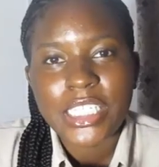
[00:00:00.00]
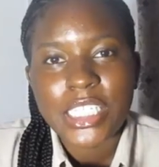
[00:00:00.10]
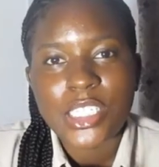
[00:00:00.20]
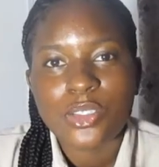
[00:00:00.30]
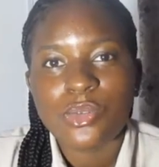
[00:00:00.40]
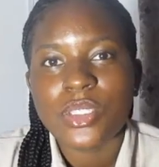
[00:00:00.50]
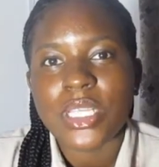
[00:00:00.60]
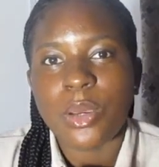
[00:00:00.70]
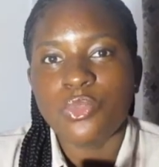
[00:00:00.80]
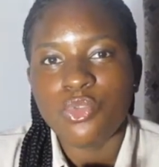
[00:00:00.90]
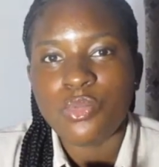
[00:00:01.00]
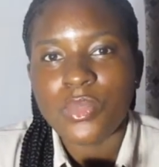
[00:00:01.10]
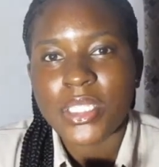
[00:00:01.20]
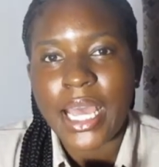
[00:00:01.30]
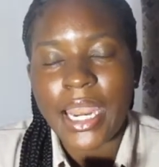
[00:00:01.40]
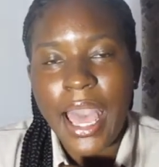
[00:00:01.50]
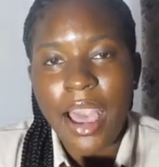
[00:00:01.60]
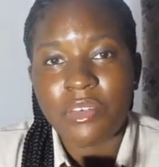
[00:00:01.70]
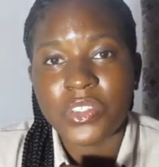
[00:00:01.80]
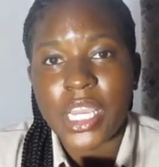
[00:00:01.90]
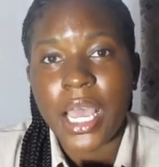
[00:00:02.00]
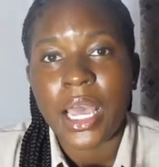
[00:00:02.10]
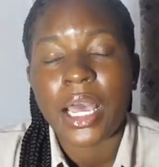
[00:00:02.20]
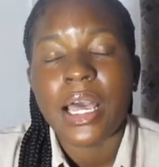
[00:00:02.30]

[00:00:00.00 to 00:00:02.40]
into some rooms that have their